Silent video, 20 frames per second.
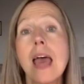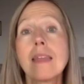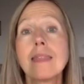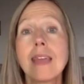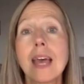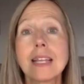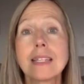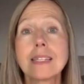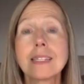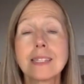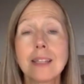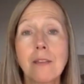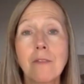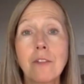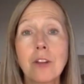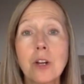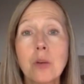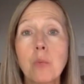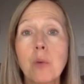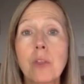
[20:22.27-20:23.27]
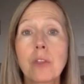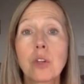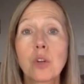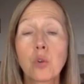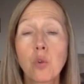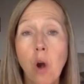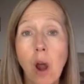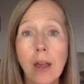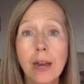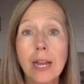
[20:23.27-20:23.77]
that suffered with
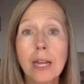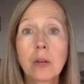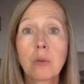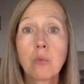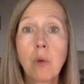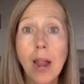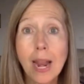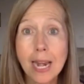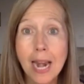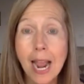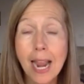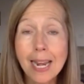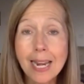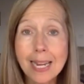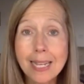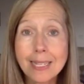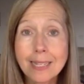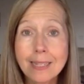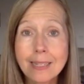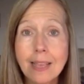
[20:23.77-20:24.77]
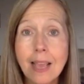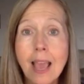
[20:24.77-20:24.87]
chronic rhinitis.